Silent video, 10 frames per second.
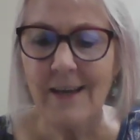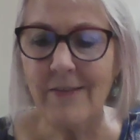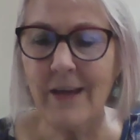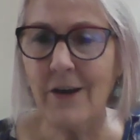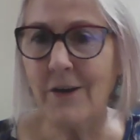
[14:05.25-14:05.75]

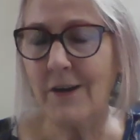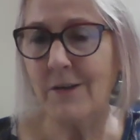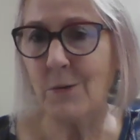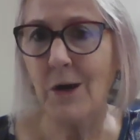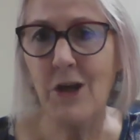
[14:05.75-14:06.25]
There
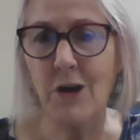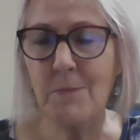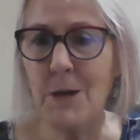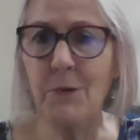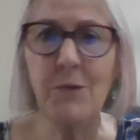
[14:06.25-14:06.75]
were young
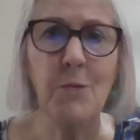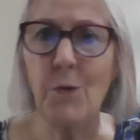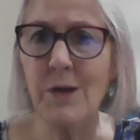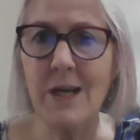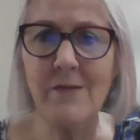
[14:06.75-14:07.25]
people that
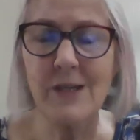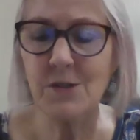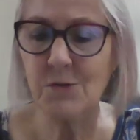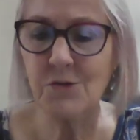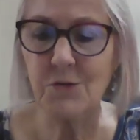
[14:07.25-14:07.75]
weren't even in
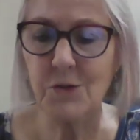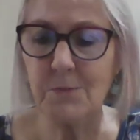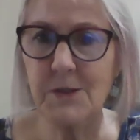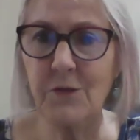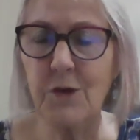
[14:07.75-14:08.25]
social
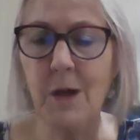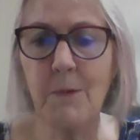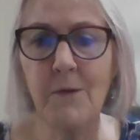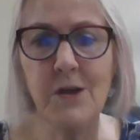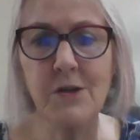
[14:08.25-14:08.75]
groups for a
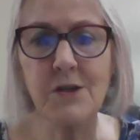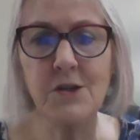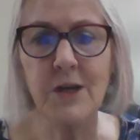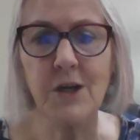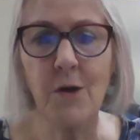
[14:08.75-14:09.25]
number of years
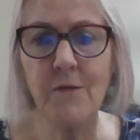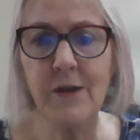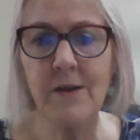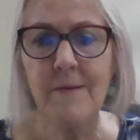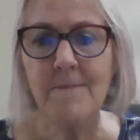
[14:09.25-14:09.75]
during
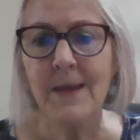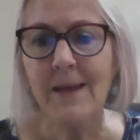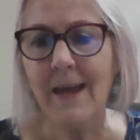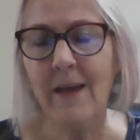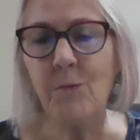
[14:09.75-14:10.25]
COVID.
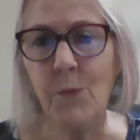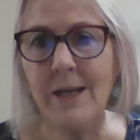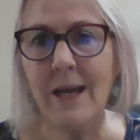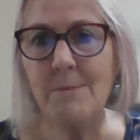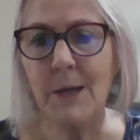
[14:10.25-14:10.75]
And we
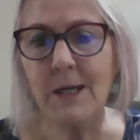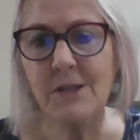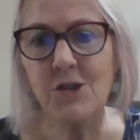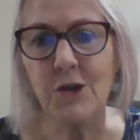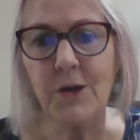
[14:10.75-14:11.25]
need to make
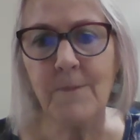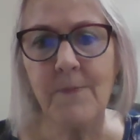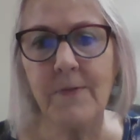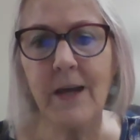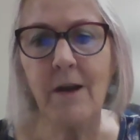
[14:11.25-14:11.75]
sure
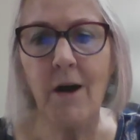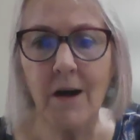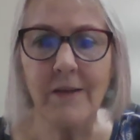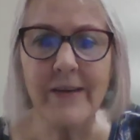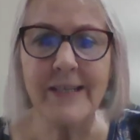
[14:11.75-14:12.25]
that
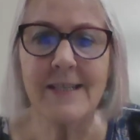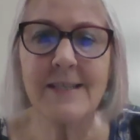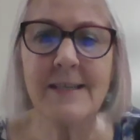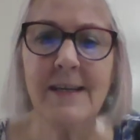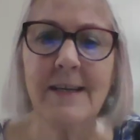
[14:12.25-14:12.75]
all of us,